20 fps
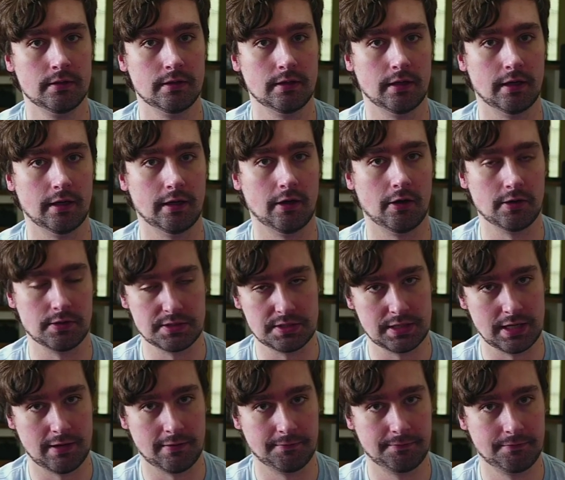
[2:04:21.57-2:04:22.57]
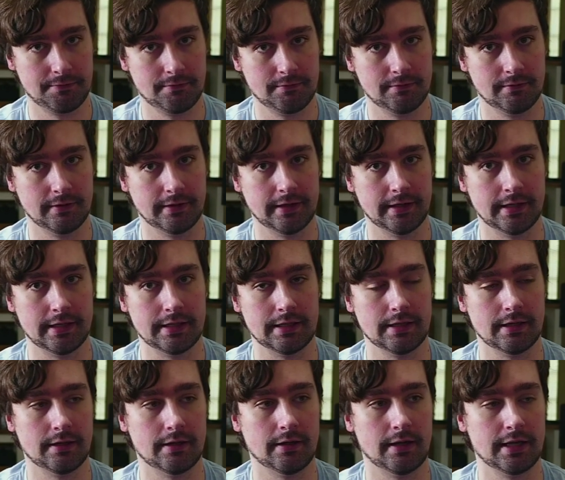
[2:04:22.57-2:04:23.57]
uh, our stuff and
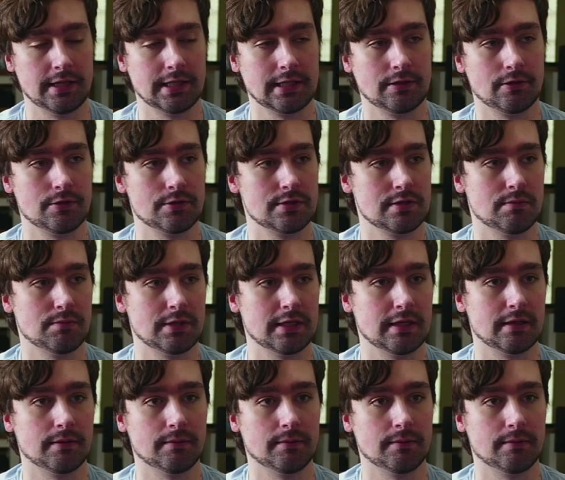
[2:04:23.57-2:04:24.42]
uh, I think there's something